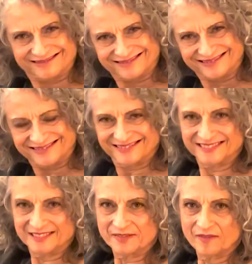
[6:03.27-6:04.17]
So,
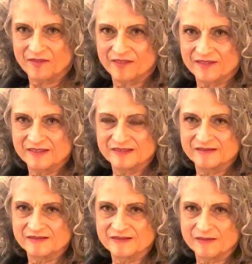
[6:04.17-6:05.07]
looking so
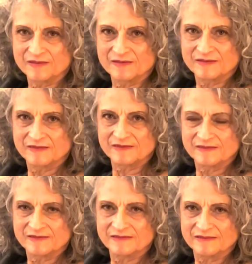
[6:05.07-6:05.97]
good,
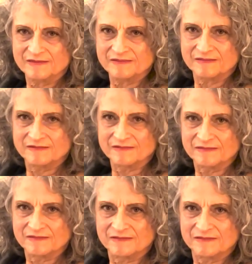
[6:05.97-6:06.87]
does it ever bother
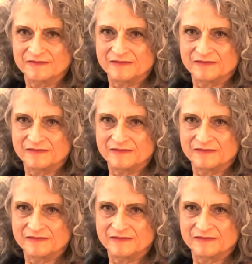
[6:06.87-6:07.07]
you?